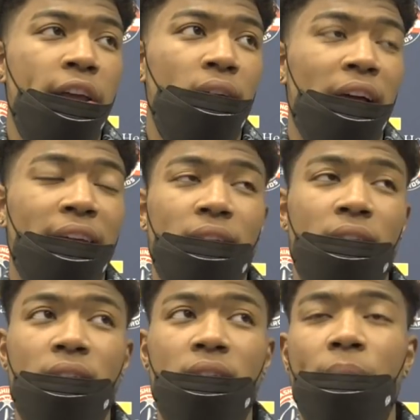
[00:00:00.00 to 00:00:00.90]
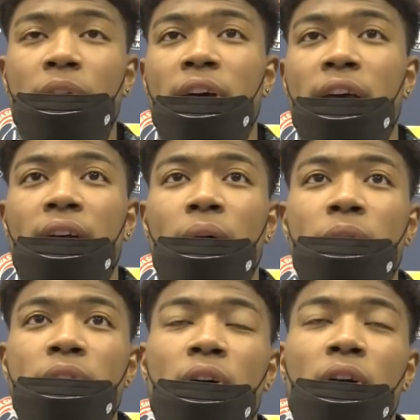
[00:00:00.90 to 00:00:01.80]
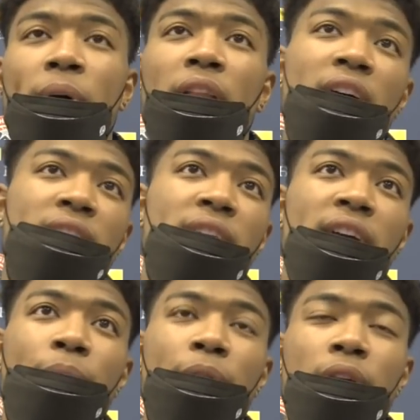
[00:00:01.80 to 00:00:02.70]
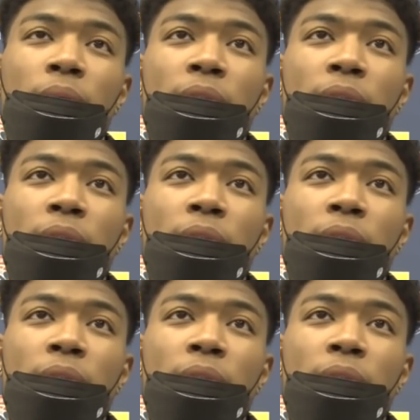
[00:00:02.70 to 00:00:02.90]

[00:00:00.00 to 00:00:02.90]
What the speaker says: Yeah, like people like we talk about last game, you know,